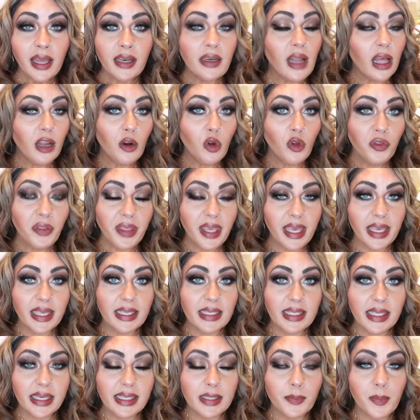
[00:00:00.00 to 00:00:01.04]
Not only
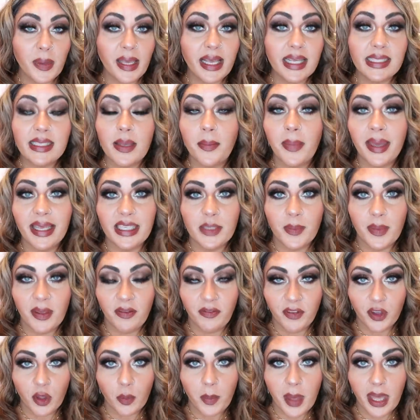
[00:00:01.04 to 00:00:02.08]
is this because it makes me
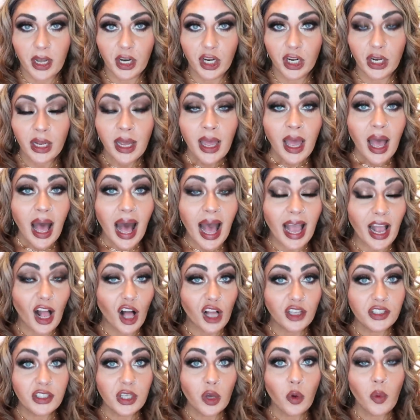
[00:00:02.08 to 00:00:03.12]
feel better, I
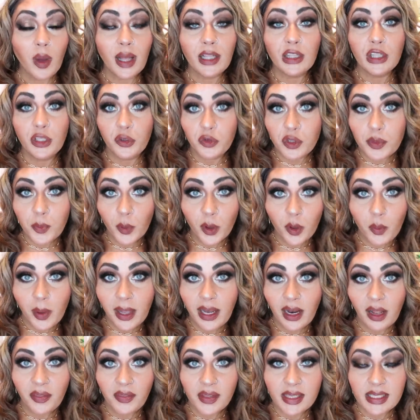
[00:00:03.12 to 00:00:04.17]
also lose more
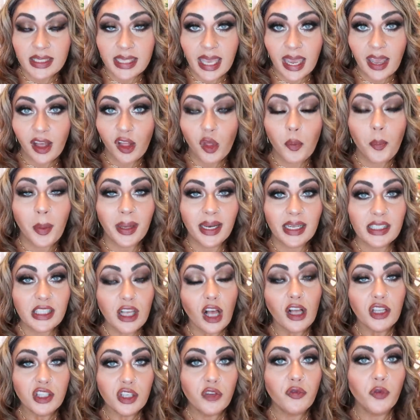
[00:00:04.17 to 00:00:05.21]
weight on the scale, but it's
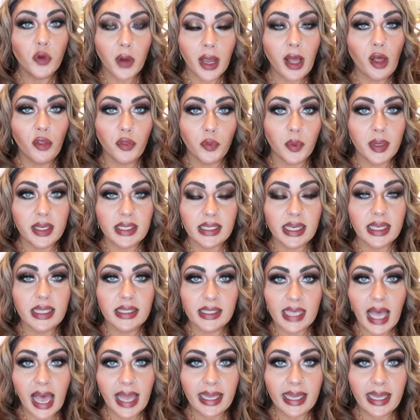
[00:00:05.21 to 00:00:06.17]
also for health reasons.